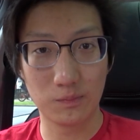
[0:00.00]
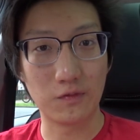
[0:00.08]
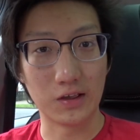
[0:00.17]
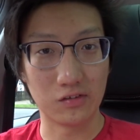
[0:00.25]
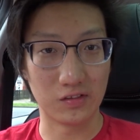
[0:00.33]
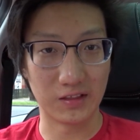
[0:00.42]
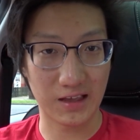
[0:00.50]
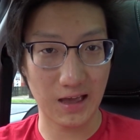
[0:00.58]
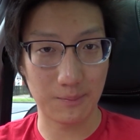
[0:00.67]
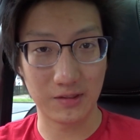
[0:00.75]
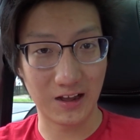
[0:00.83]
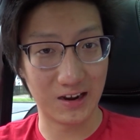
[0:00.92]
things in the
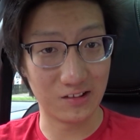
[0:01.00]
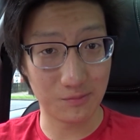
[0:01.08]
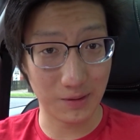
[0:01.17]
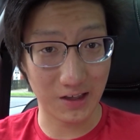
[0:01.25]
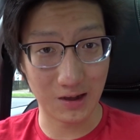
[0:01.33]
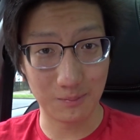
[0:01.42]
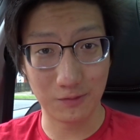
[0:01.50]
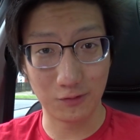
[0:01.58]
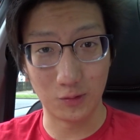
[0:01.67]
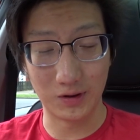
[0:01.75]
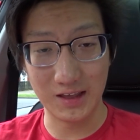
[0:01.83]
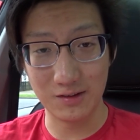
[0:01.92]
cabin that I need to pick up
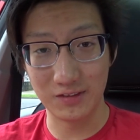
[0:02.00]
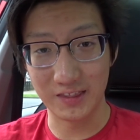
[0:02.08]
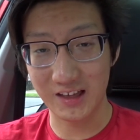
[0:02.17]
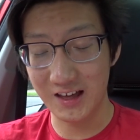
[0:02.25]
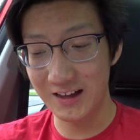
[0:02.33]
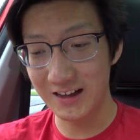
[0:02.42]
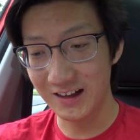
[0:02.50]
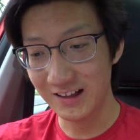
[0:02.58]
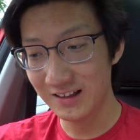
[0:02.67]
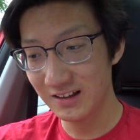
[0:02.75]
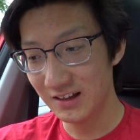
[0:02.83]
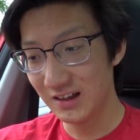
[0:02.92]
before leaving the car,
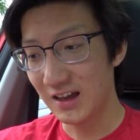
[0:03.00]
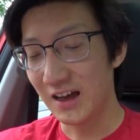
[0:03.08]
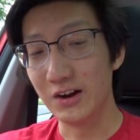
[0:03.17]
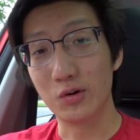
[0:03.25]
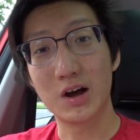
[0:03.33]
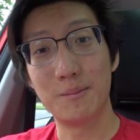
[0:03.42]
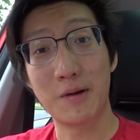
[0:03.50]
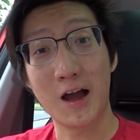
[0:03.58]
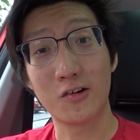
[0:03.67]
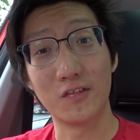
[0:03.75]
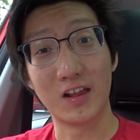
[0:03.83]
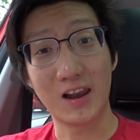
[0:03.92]
and it'll come
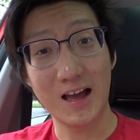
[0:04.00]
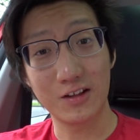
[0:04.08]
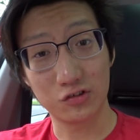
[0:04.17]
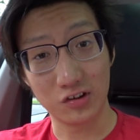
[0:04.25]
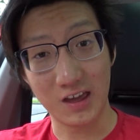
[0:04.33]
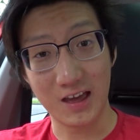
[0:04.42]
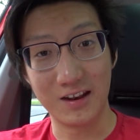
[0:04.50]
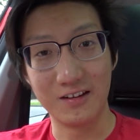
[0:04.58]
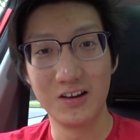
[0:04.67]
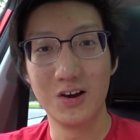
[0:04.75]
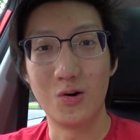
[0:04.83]
back on the latch again.